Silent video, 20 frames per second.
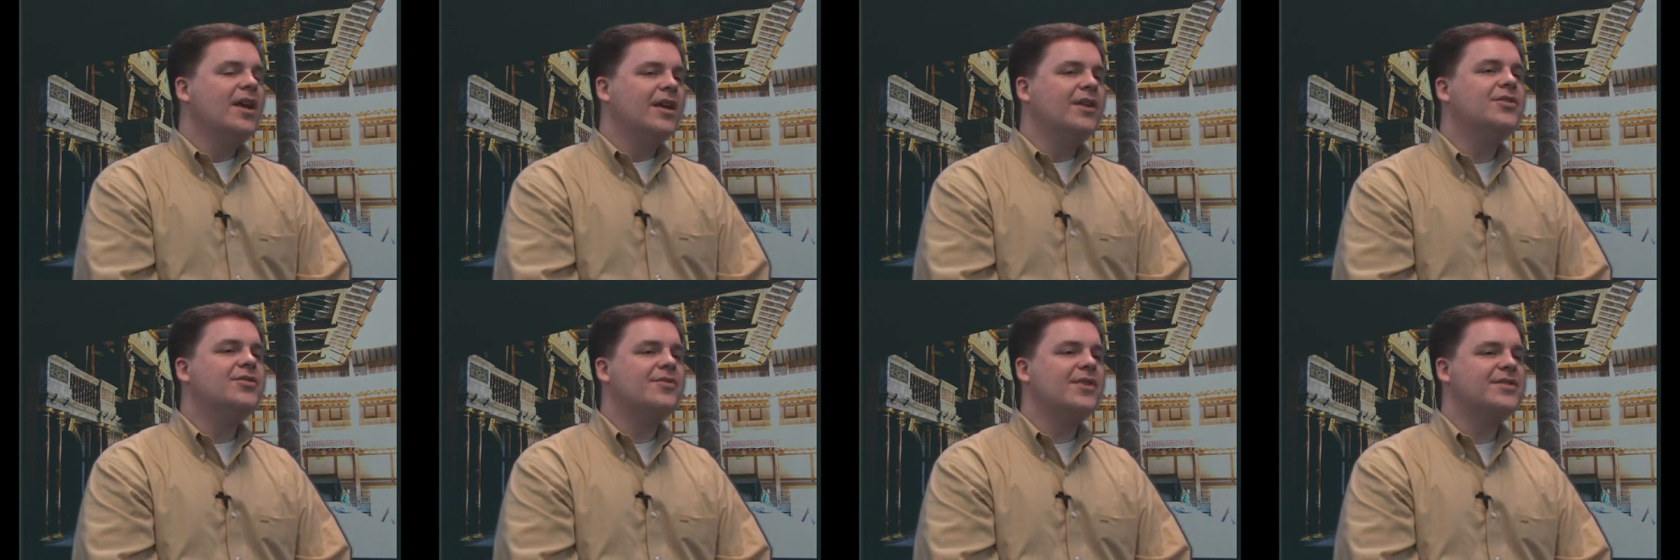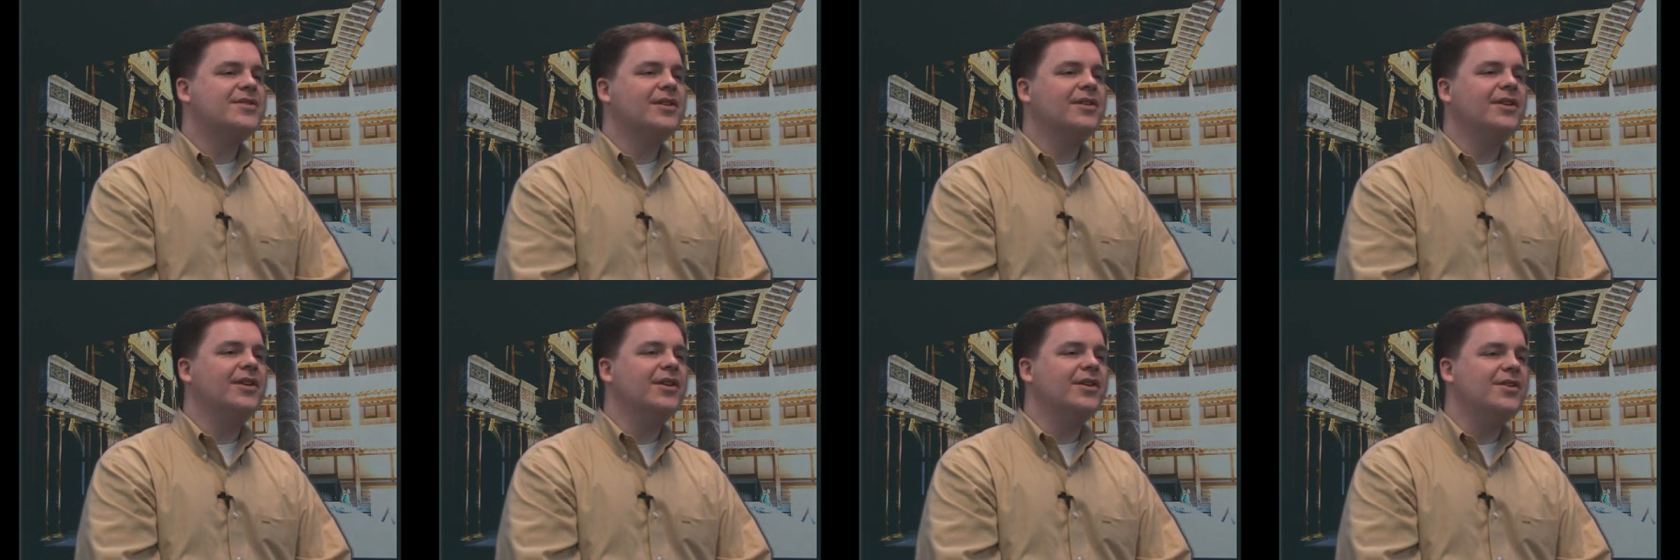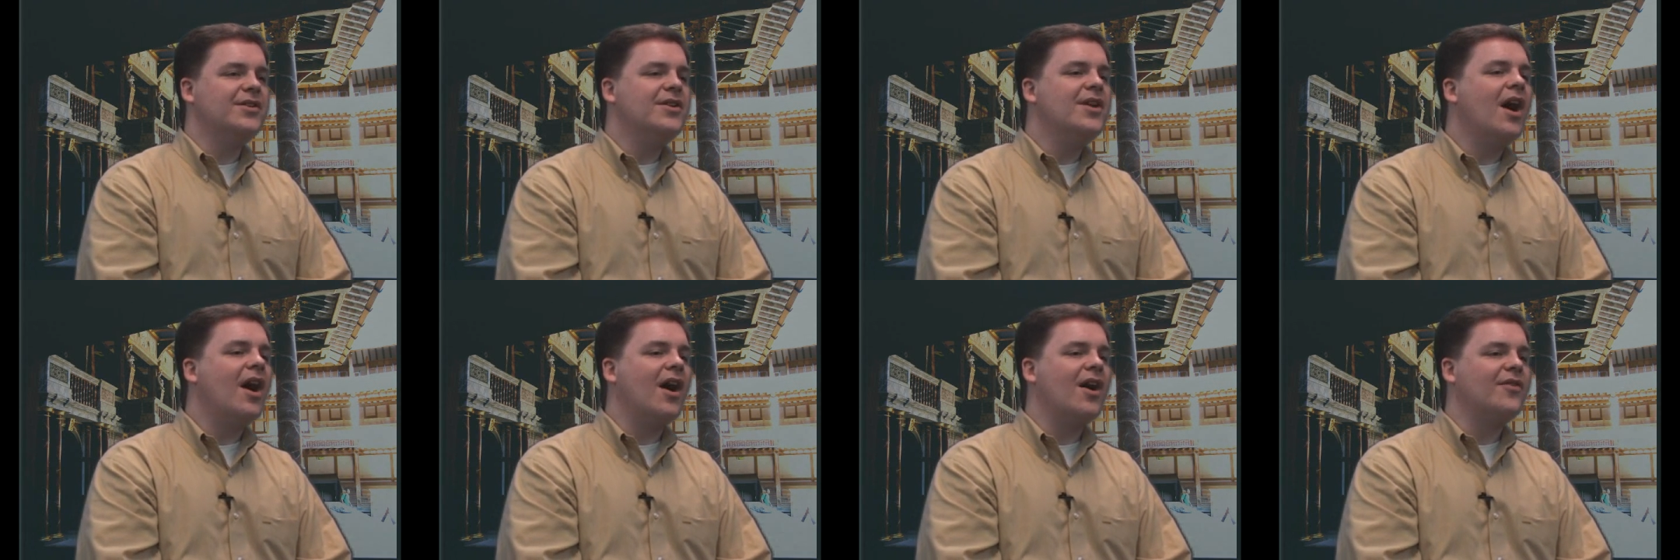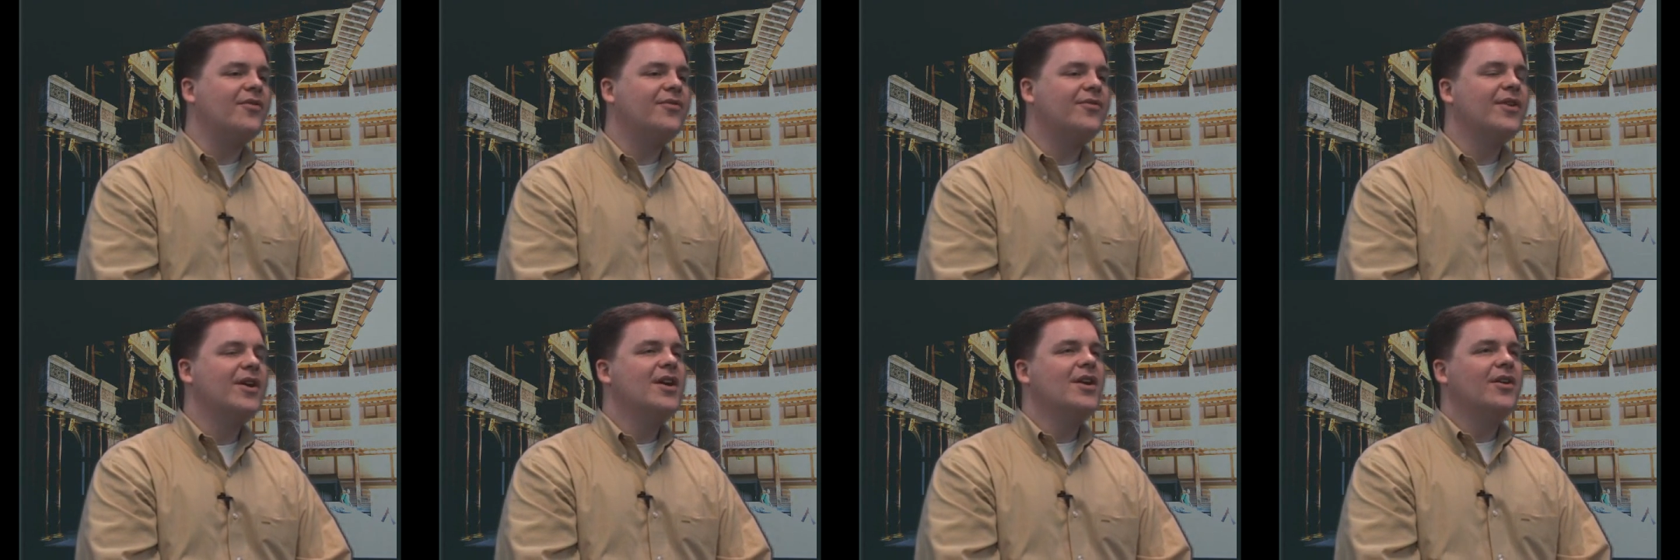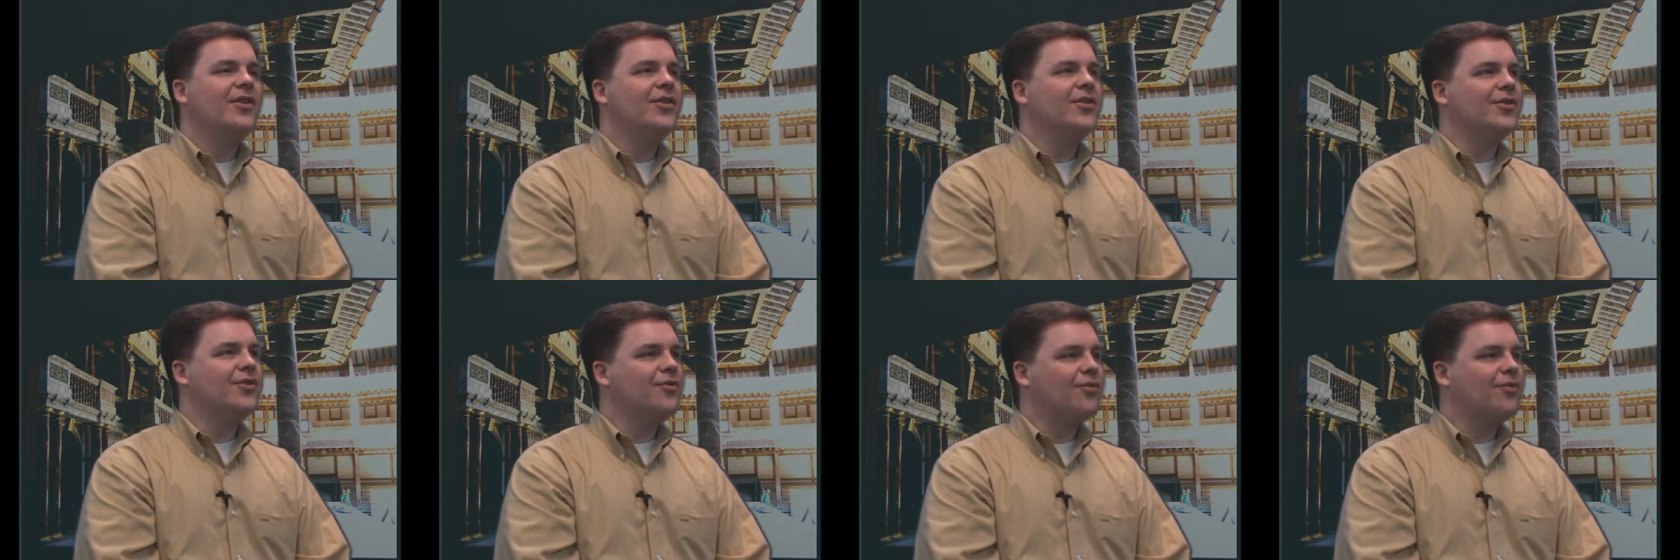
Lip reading: Interestingly enough, the